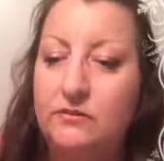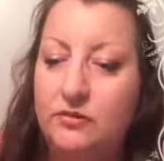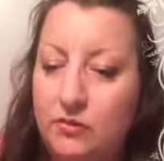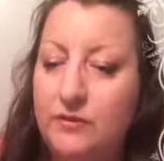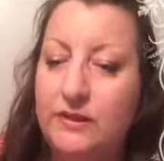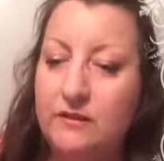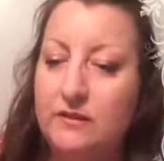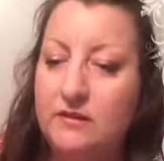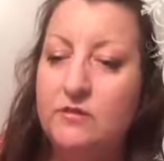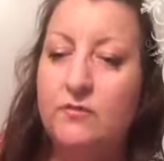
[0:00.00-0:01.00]
doing it
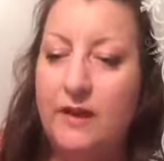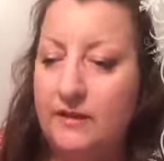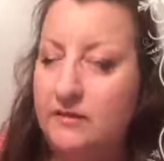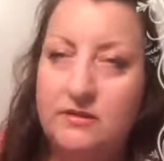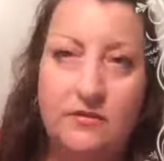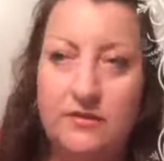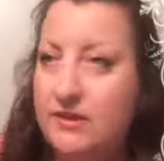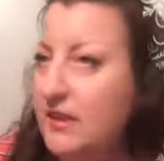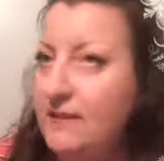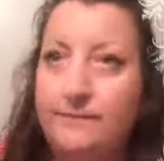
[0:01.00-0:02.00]
this way. It's still the
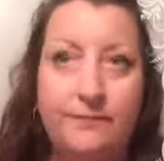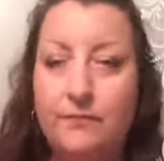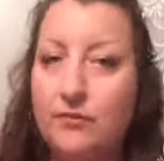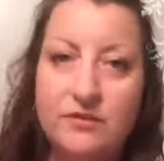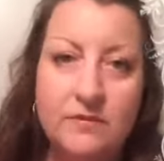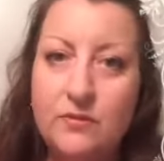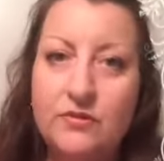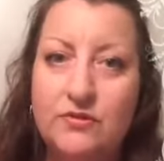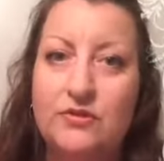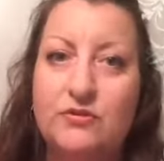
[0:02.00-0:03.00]
same principle.
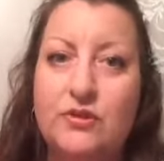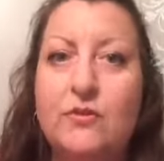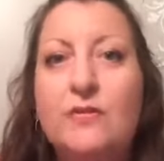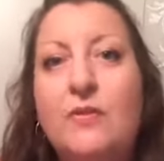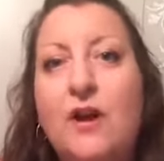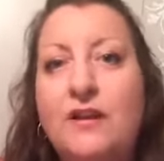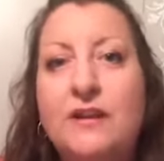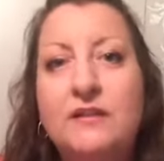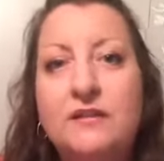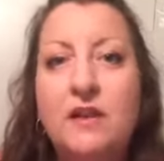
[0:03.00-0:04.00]
You're still showing
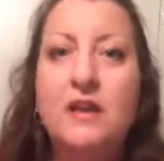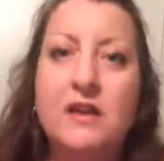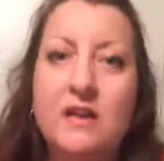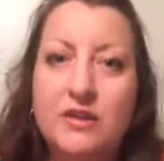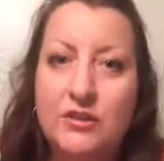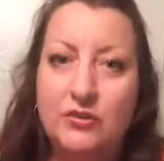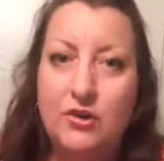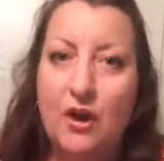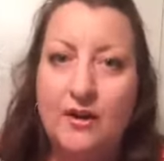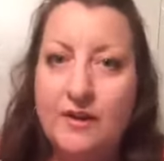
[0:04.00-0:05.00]
products, still
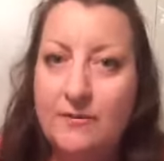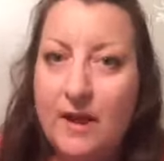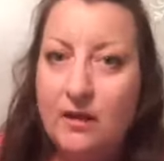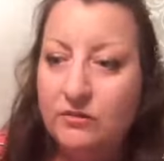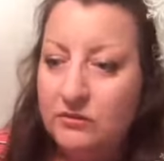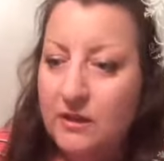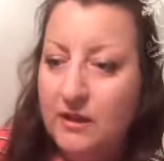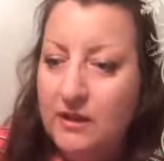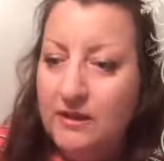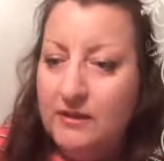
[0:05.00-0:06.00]
talking about
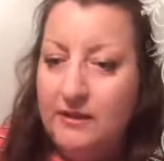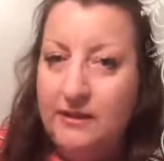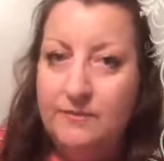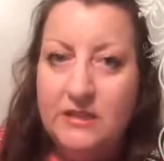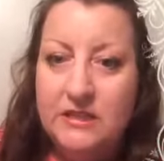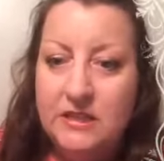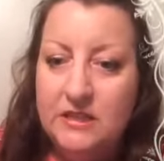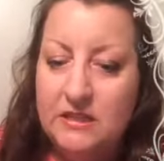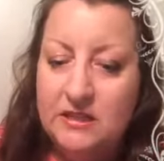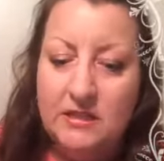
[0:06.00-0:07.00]
the
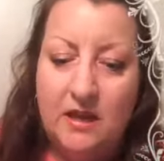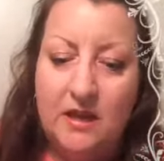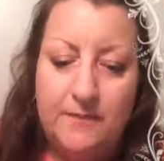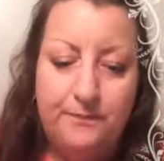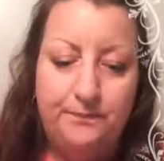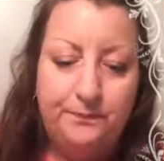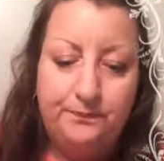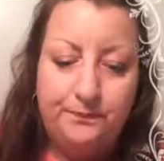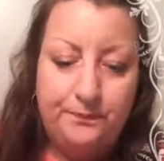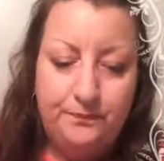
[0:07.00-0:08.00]
business and
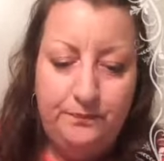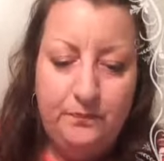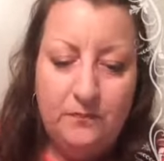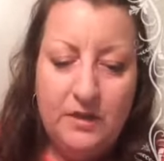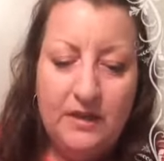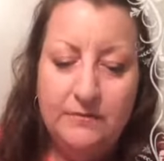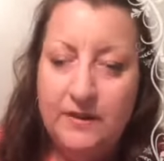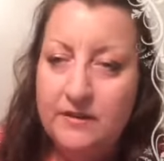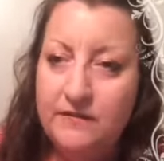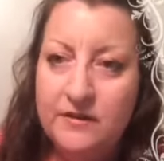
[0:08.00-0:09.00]

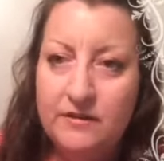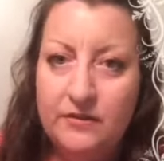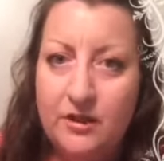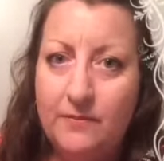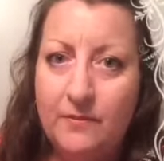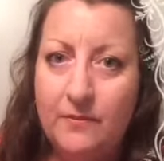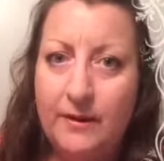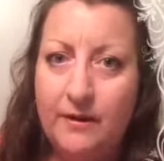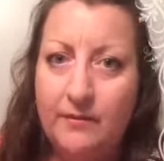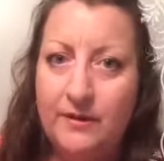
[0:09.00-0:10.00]
benefits of
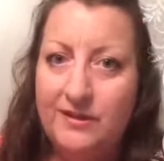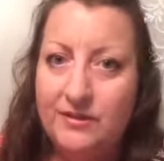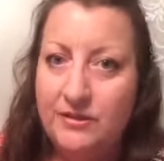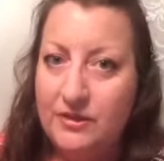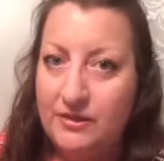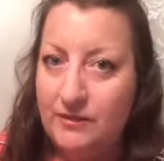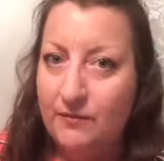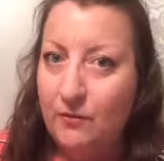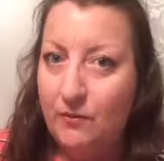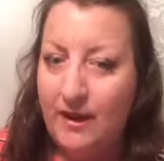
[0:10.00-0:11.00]
Tupperware, but just in a
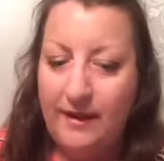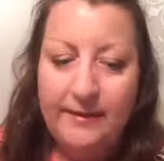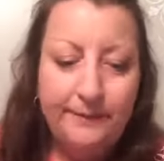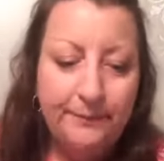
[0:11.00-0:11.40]
different way.